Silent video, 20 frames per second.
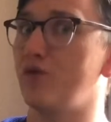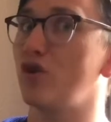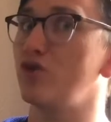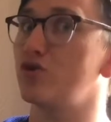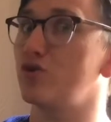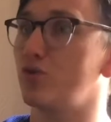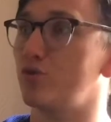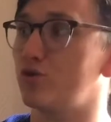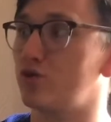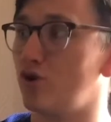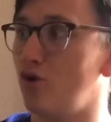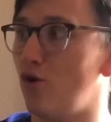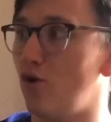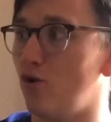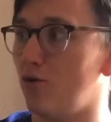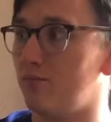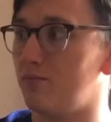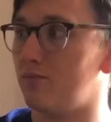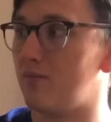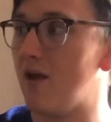So
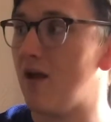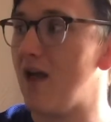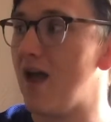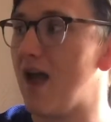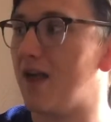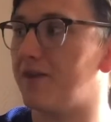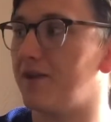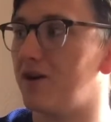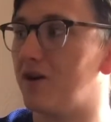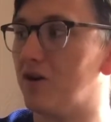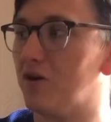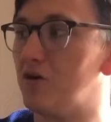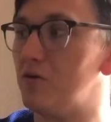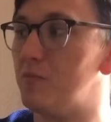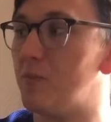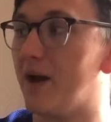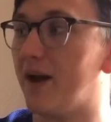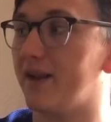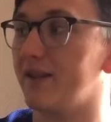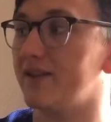Tom and the girl
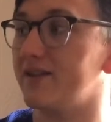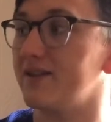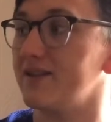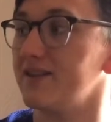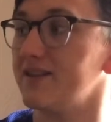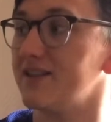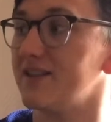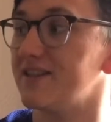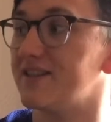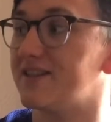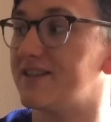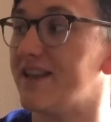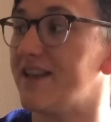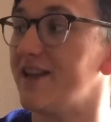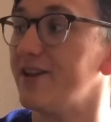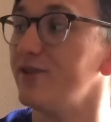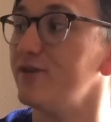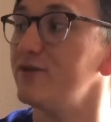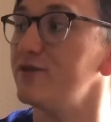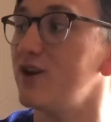pirates
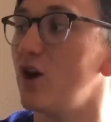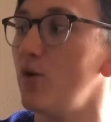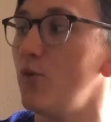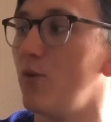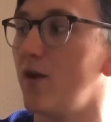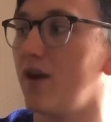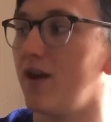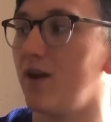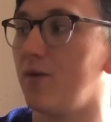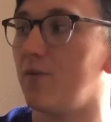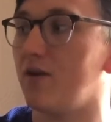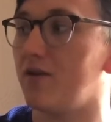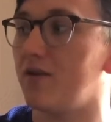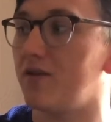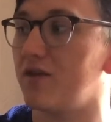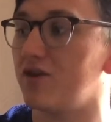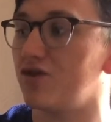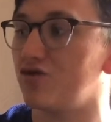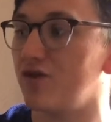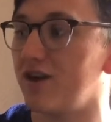sailed away
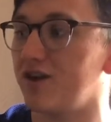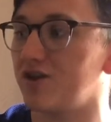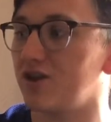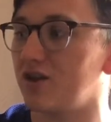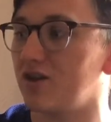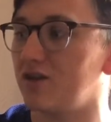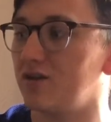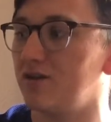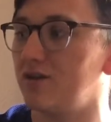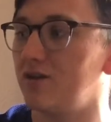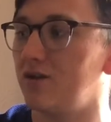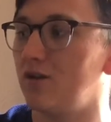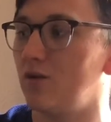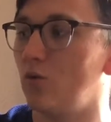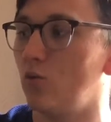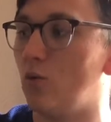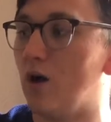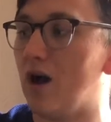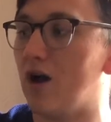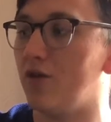with the treasure,
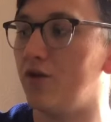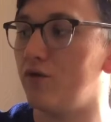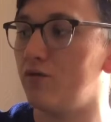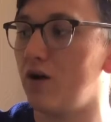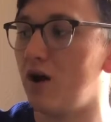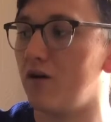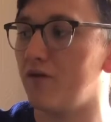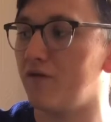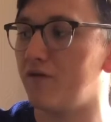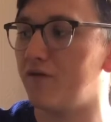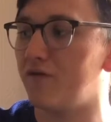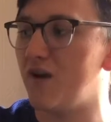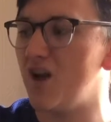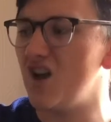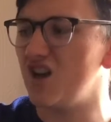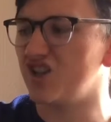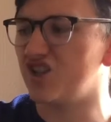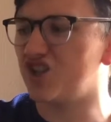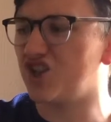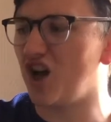while the rough,
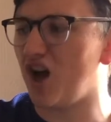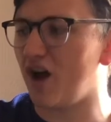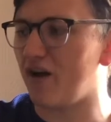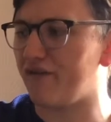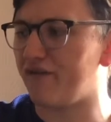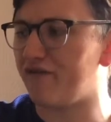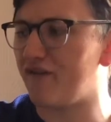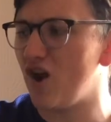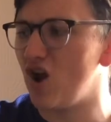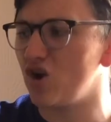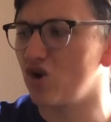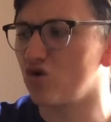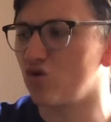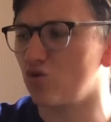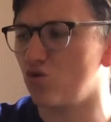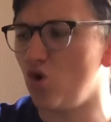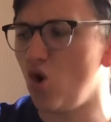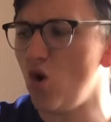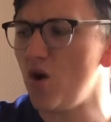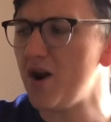tough,
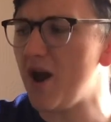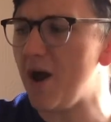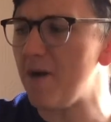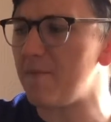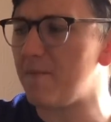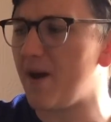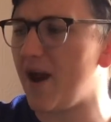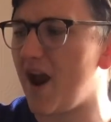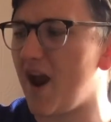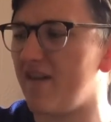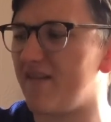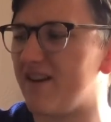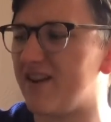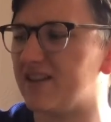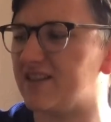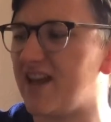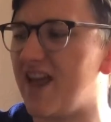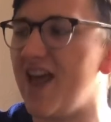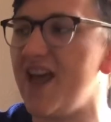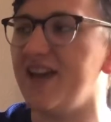grown-up
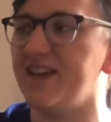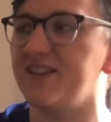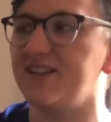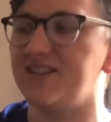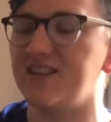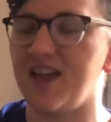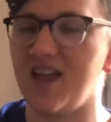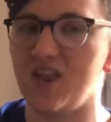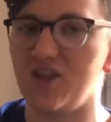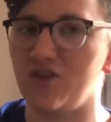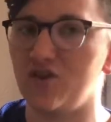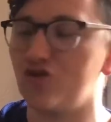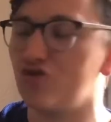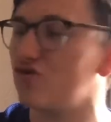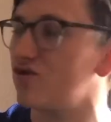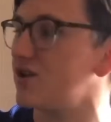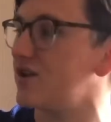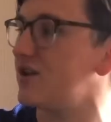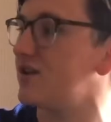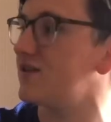pirates hid in the
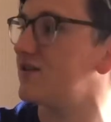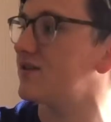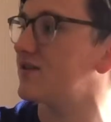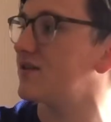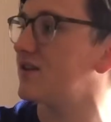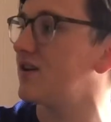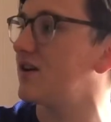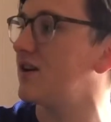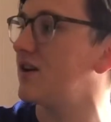trees.